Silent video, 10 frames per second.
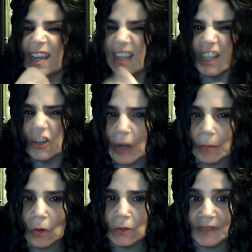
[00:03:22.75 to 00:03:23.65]
and they grab
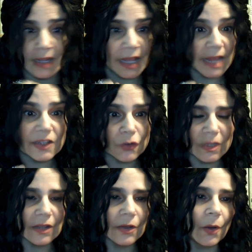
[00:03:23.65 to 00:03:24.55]
hold of it, and they don't
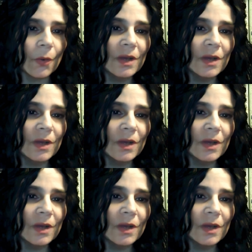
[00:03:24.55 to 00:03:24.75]
let go.